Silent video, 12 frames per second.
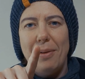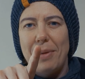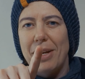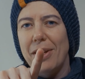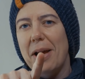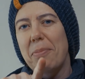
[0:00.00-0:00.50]

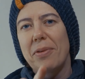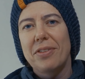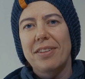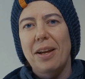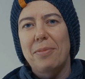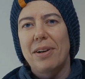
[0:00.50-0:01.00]
my
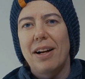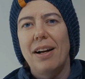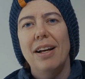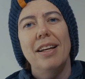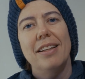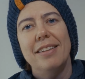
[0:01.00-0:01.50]
Olympus
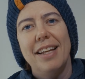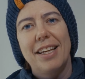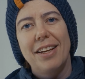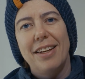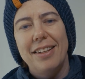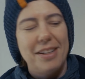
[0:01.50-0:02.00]
camera, they
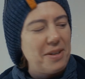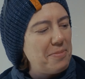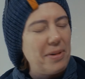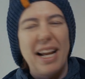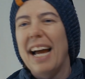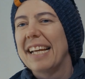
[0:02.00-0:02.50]
can,
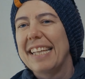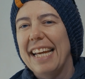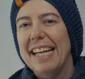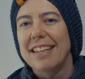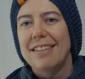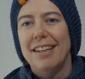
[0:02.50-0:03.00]
but I
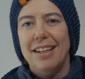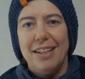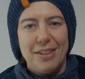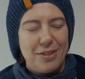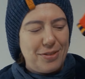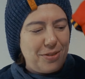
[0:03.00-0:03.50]
can't.
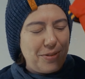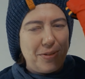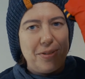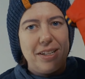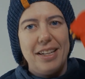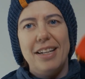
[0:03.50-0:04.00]

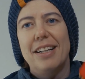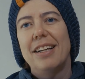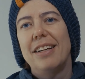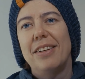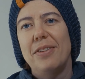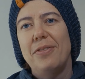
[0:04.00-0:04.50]
So
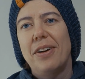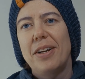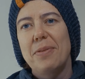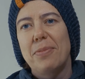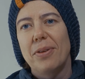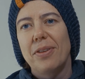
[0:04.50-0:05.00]
here,
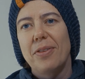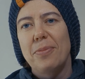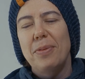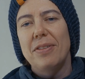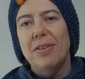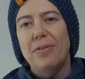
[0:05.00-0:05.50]
very
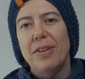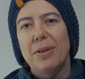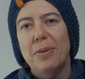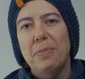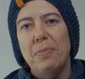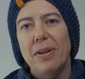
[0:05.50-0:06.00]
important piece of
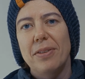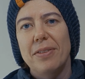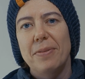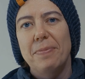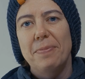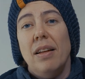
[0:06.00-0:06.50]

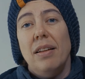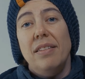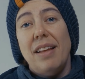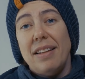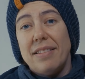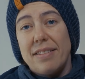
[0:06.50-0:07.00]
equipment.
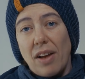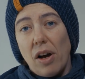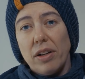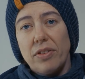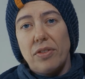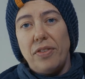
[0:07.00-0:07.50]
Then
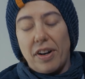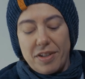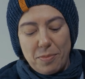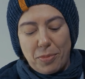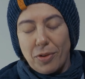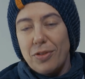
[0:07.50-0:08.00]
socks,
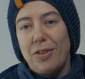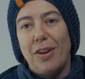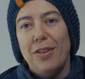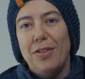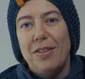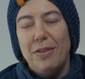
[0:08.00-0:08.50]
very
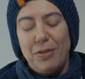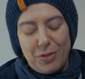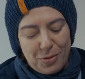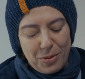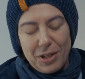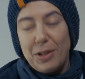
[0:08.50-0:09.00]
important. If
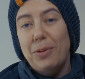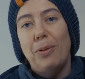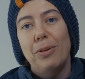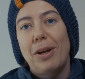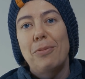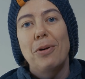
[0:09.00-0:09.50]
it's really
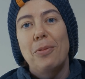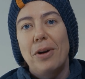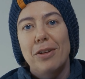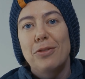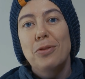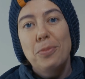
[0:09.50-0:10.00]
cold, I will
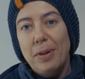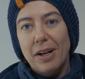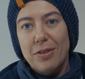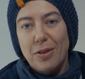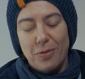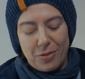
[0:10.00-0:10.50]
wear 2
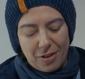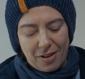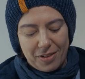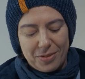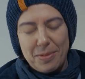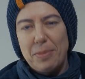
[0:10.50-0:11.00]
pairs of
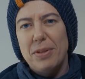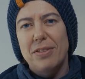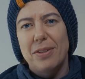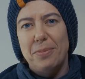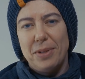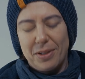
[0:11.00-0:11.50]
socks, maybe
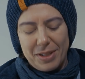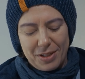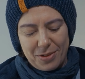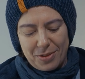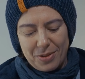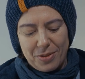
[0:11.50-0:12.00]
some
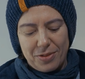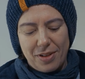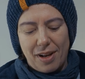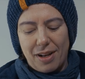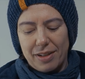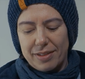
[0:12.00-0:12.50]
merino
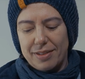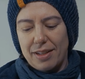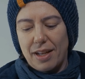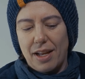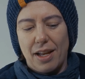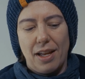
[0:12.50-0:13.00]
socks
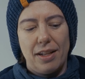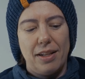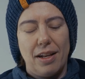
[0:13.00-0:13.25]
and